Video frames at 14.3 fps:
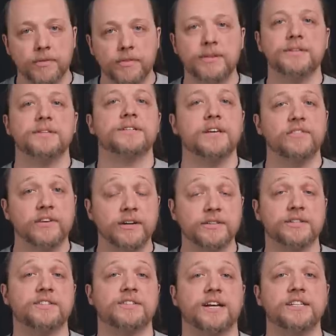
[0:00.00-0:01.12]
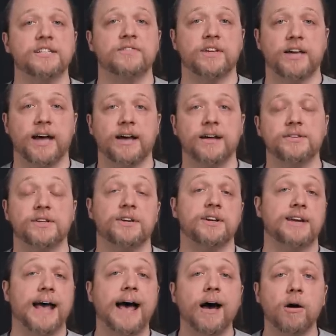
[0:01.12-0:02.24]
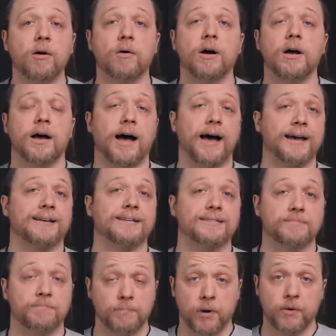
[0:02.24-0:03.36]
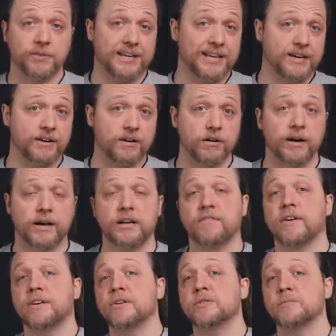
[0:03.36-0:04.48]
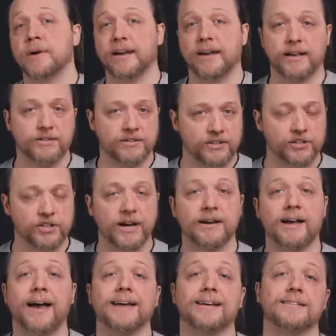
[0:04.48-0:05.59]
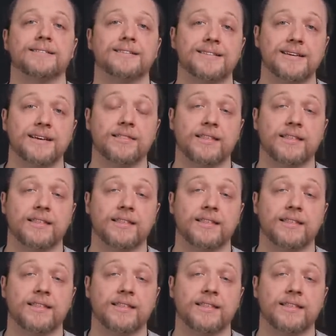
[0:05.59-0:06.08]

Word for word: This is giving us a sense of the heads, and now I can both hear, and if I use my hands to check, I can see